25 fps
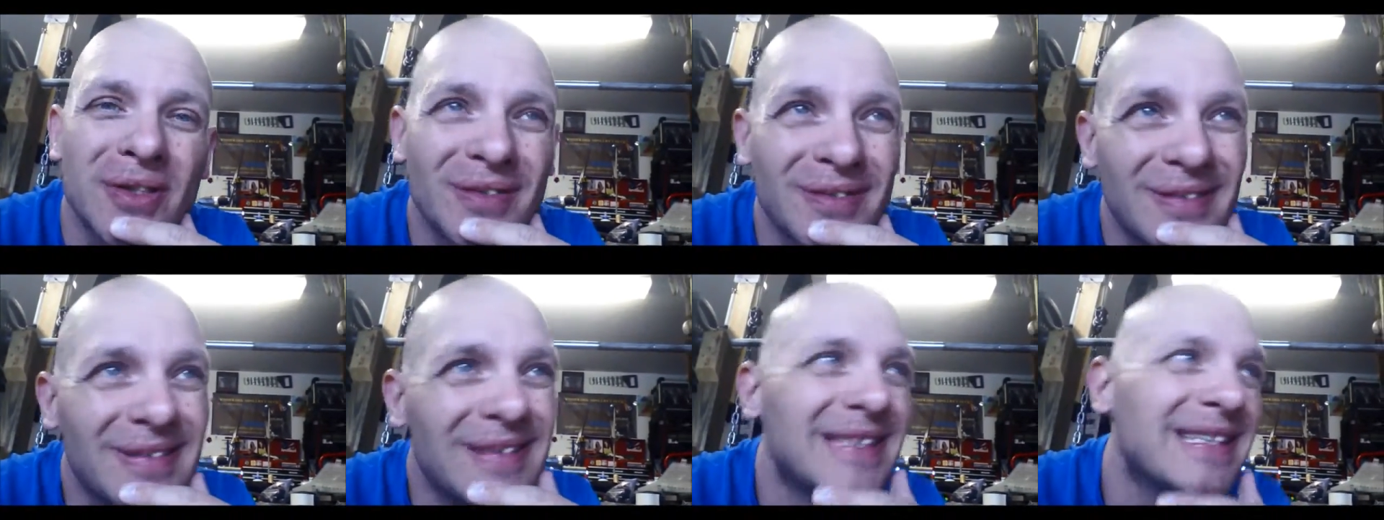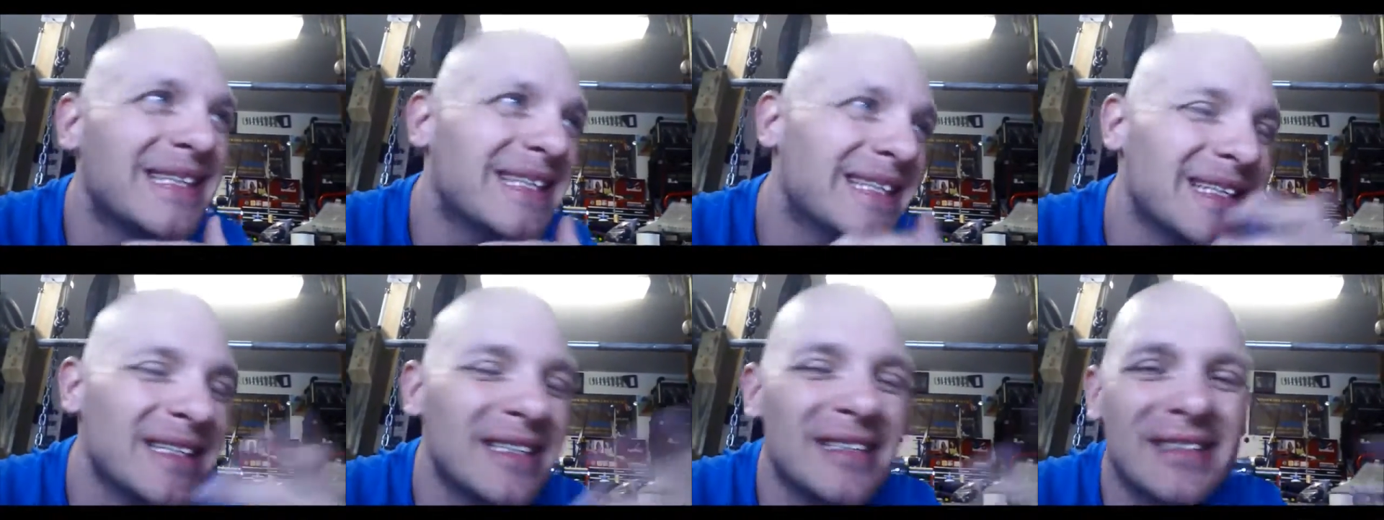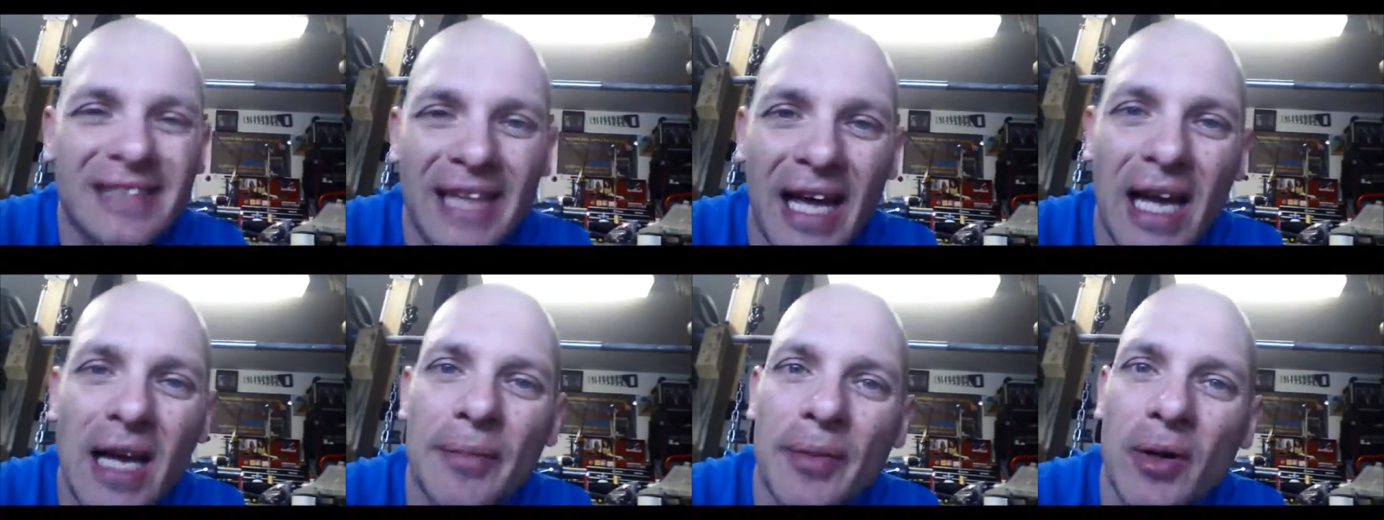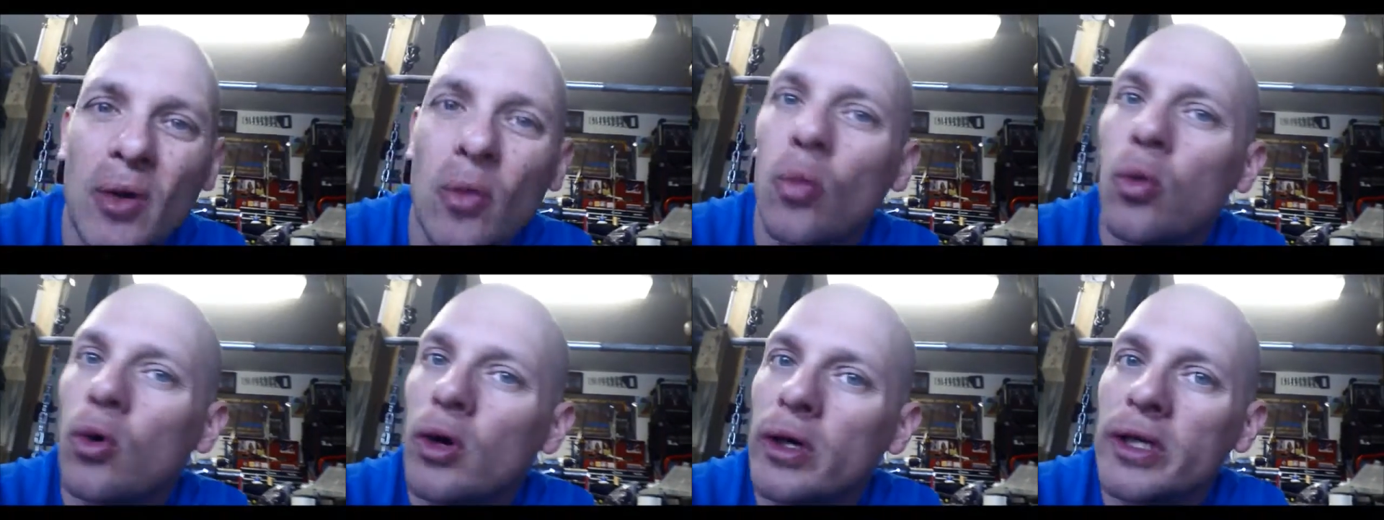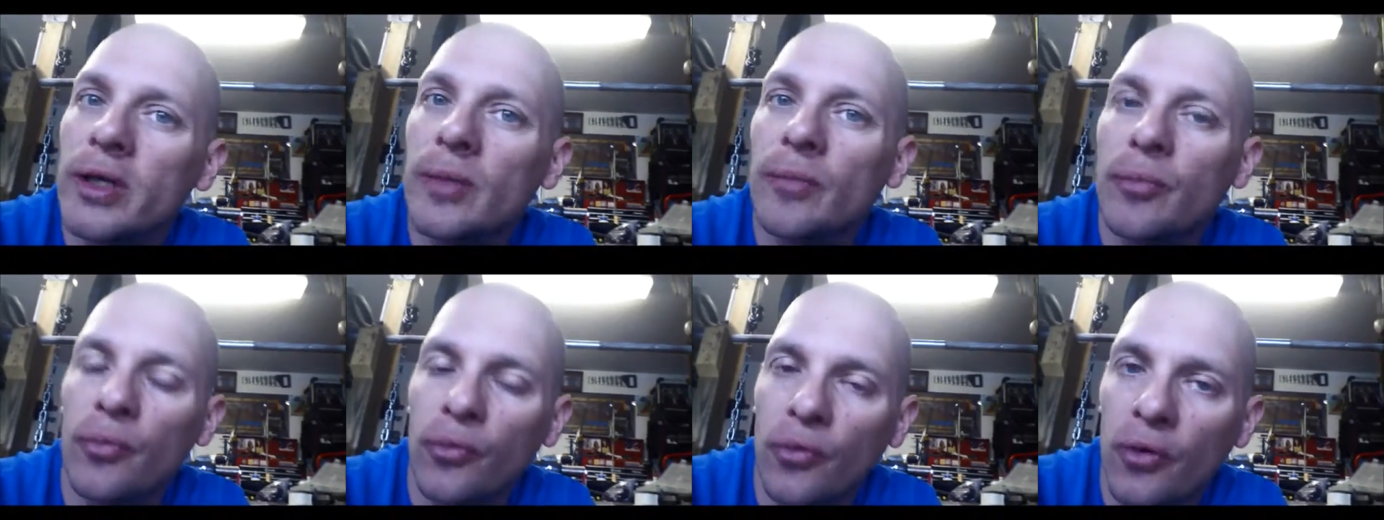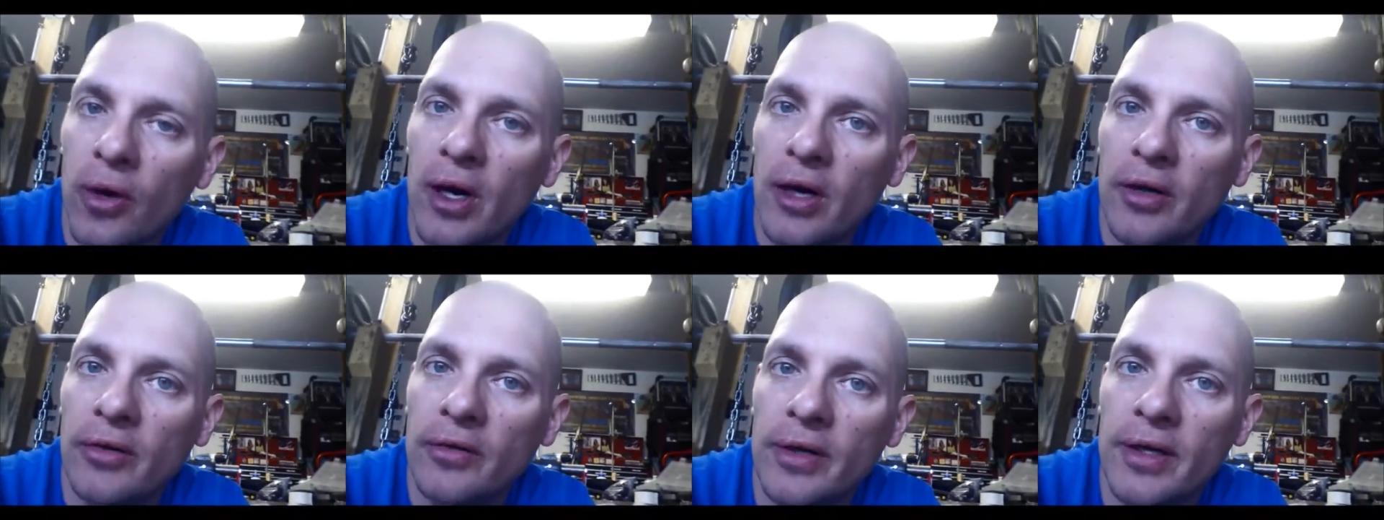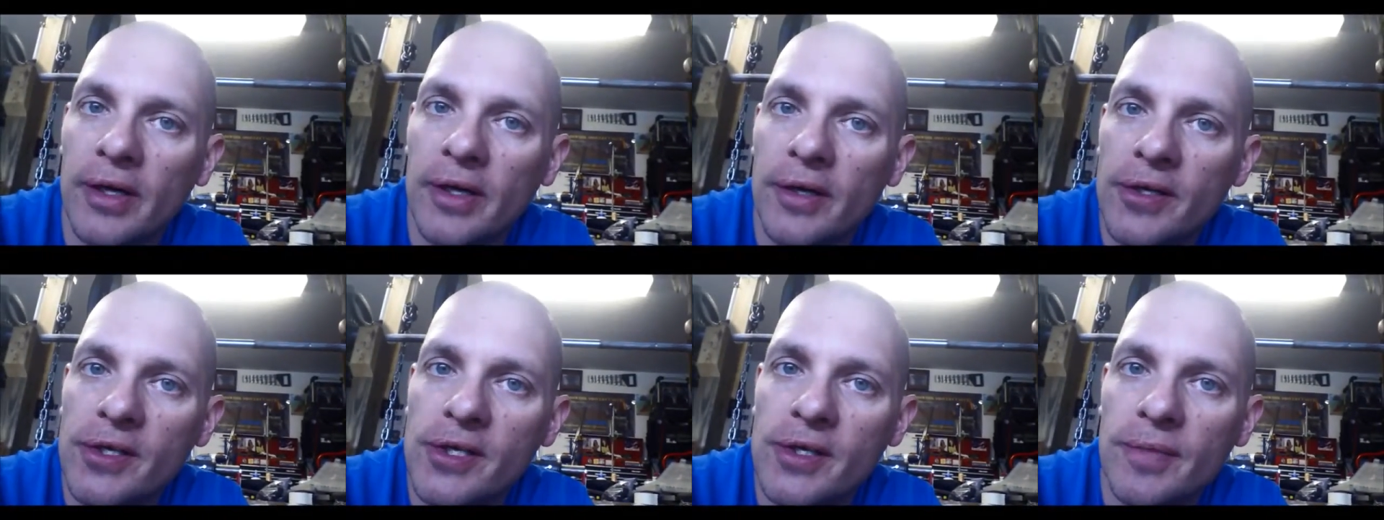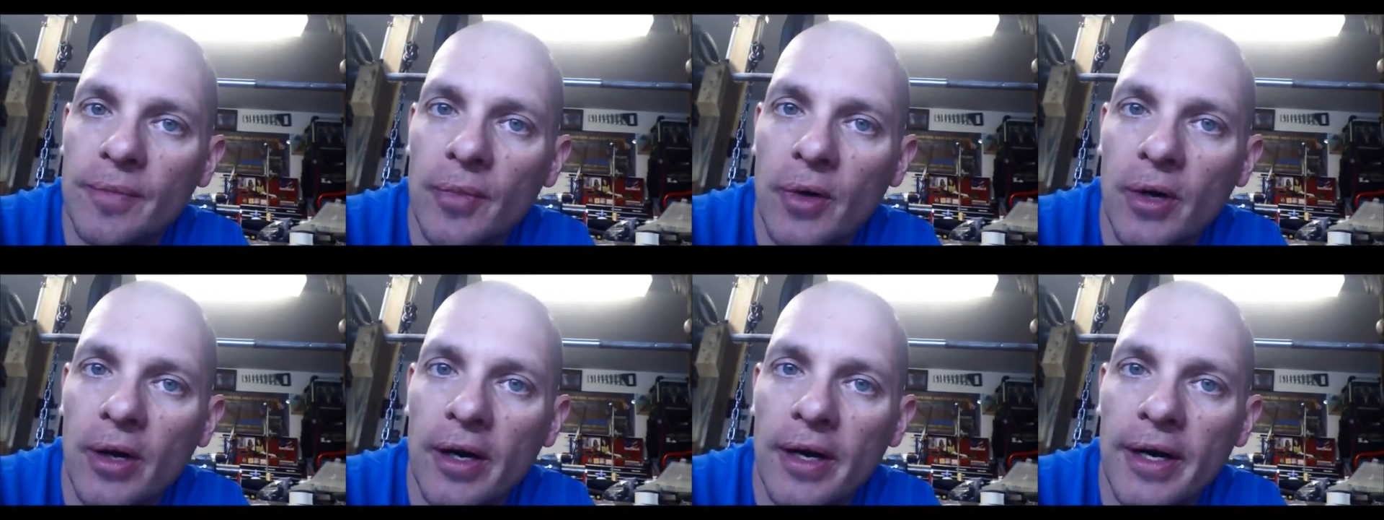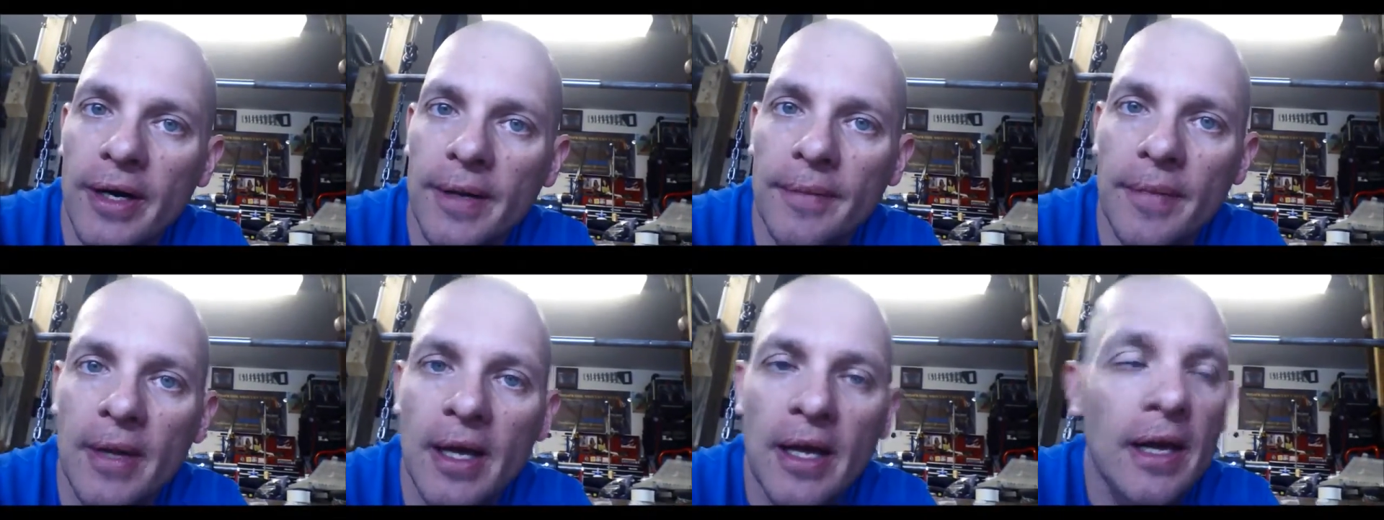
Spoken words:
It's kind of been a work in progress, all right?